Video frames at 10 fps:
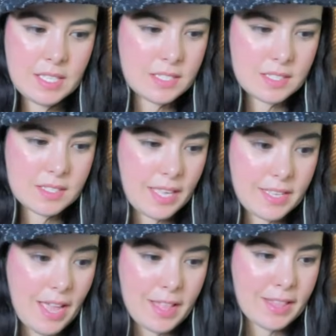It's insane,
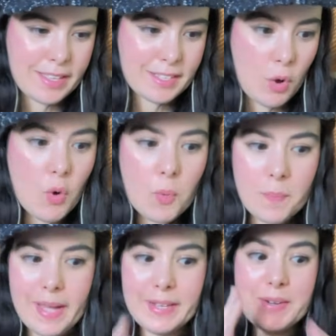yeah, like, oh
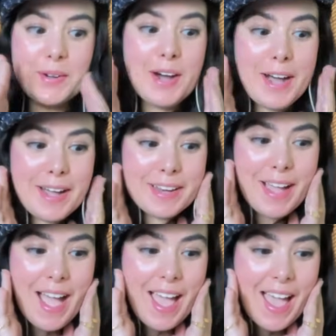my
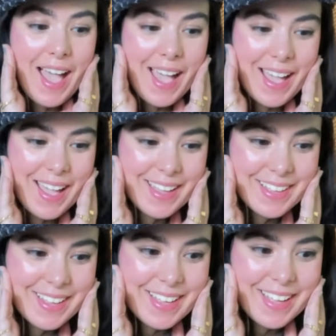God!
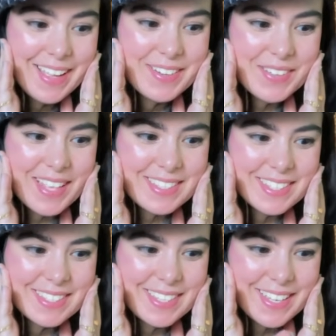No, that's
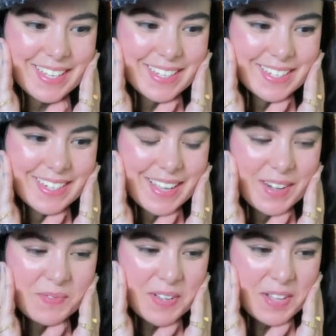insane!
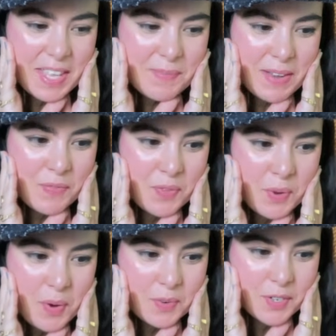Look at that man flew
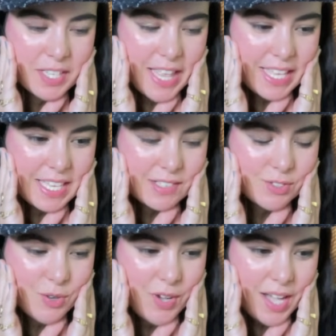over like
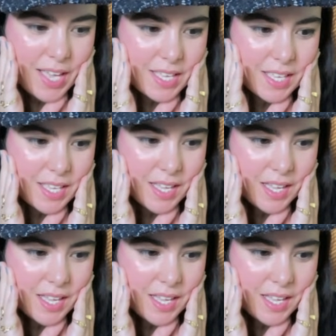so high.